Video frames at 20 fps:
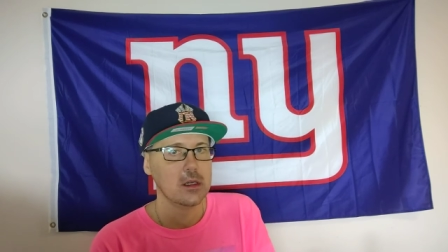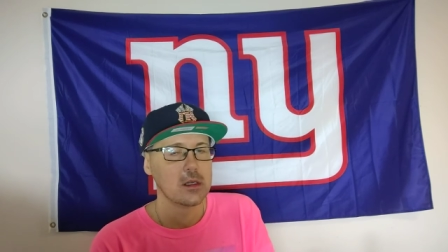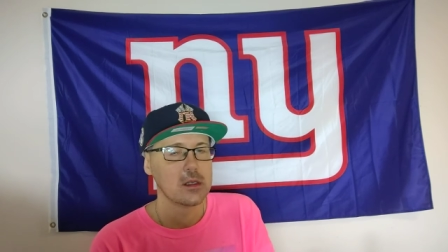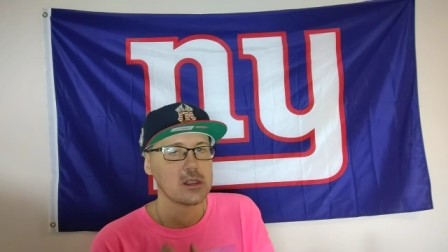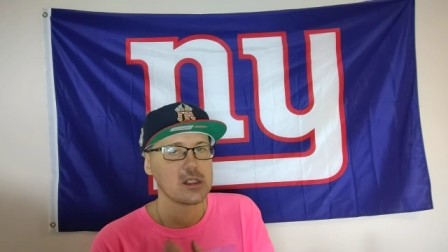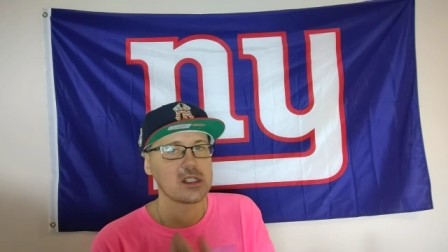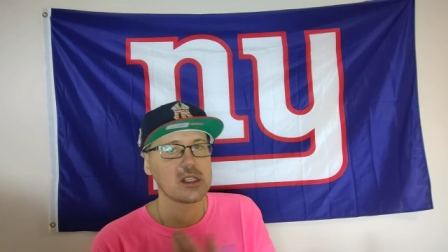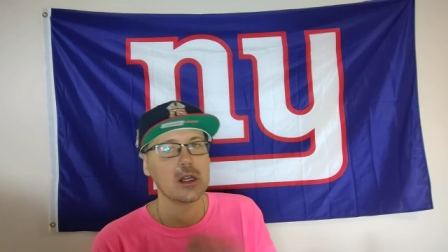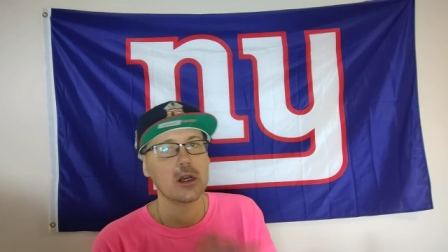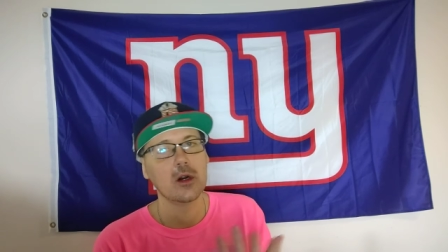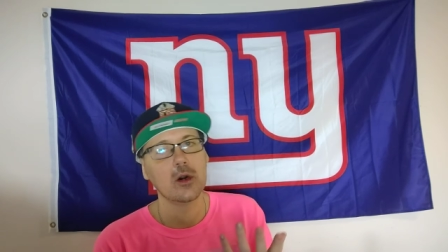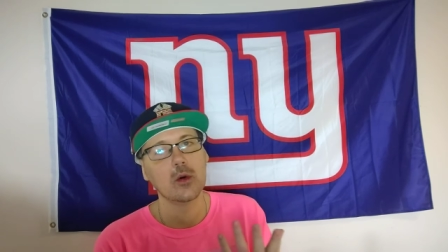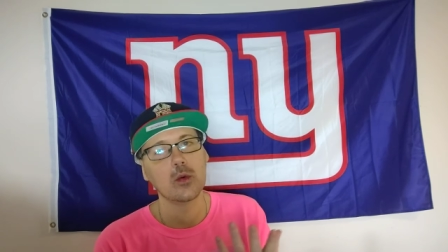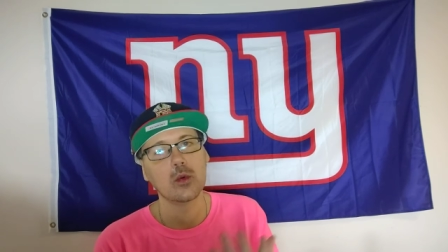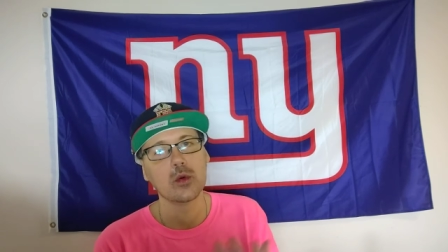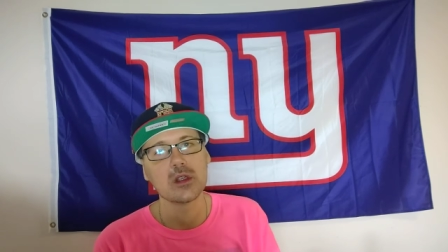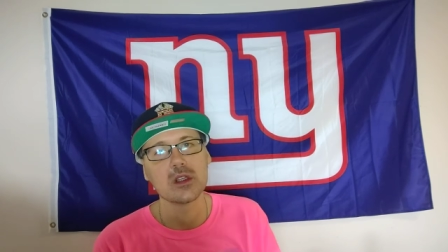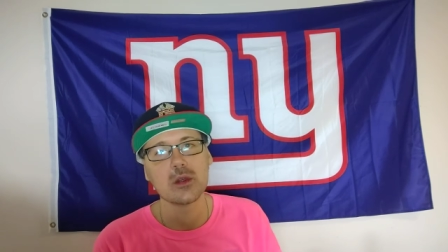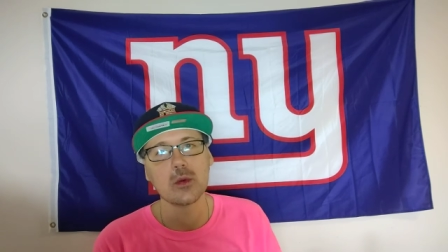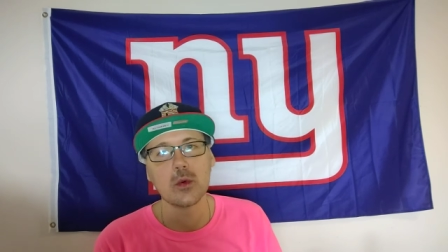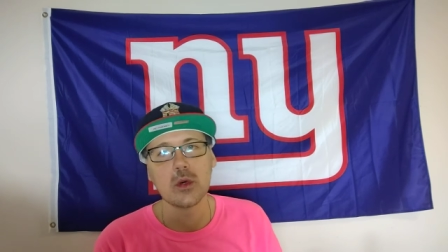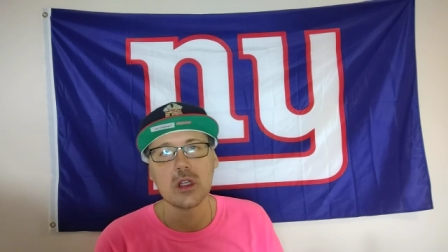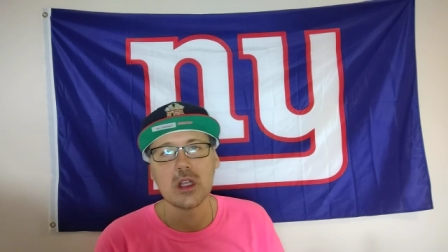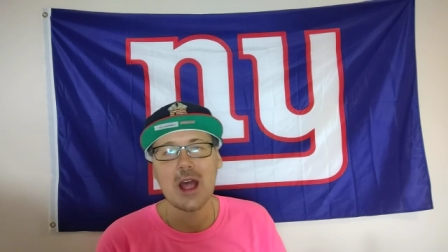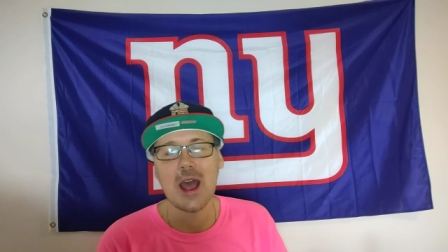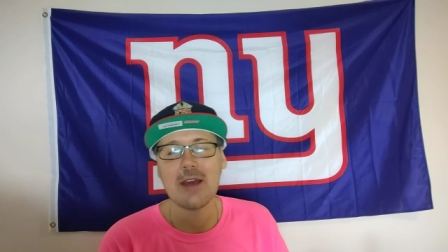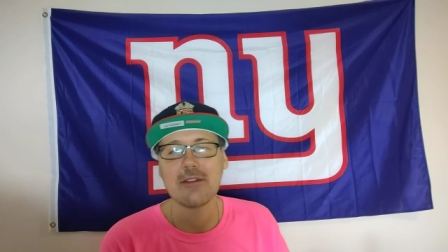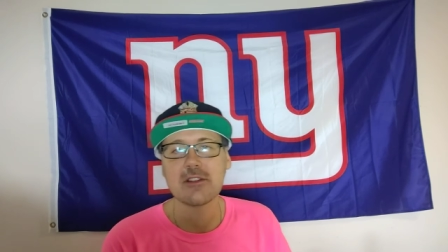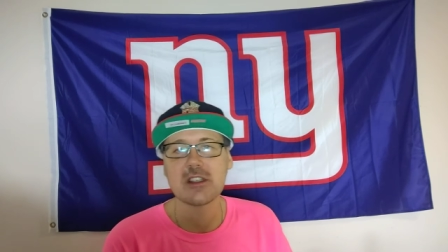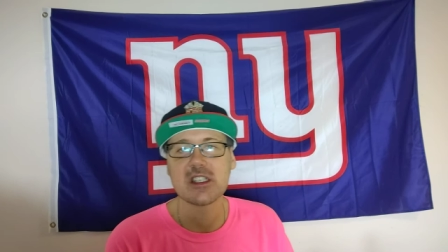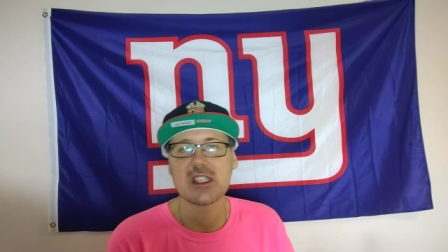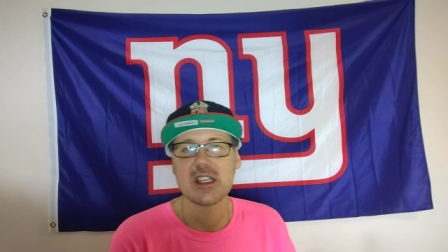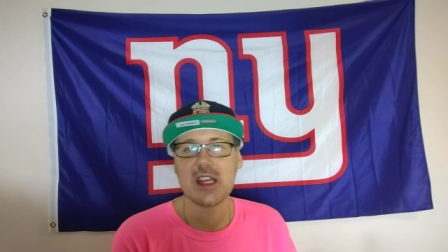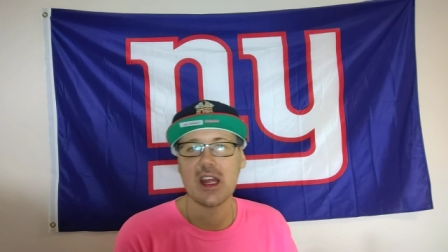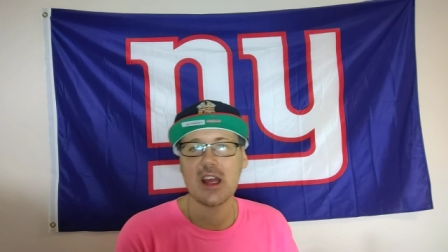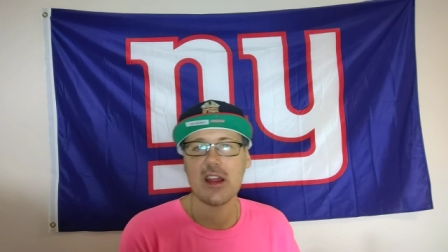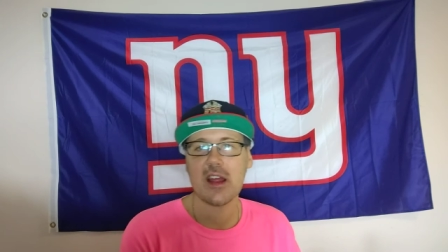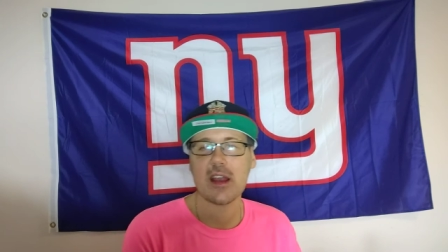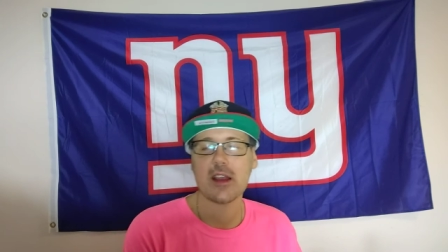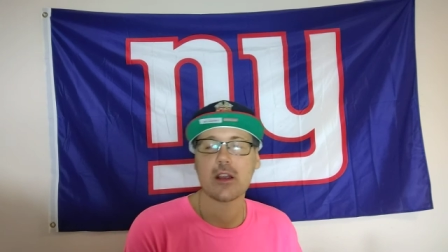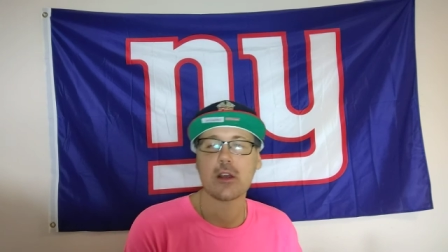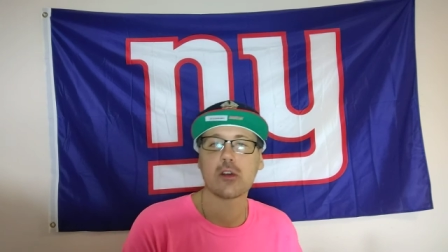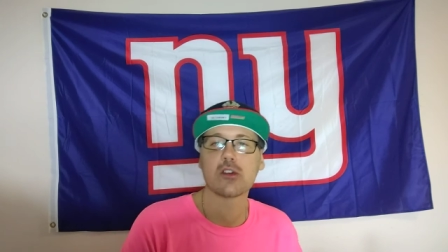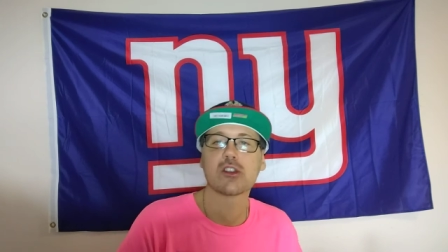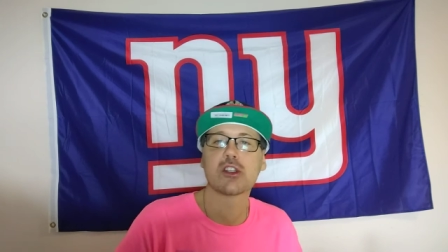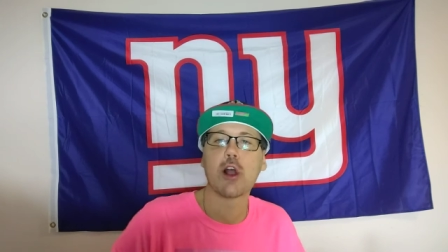So we'll have to see how that goes.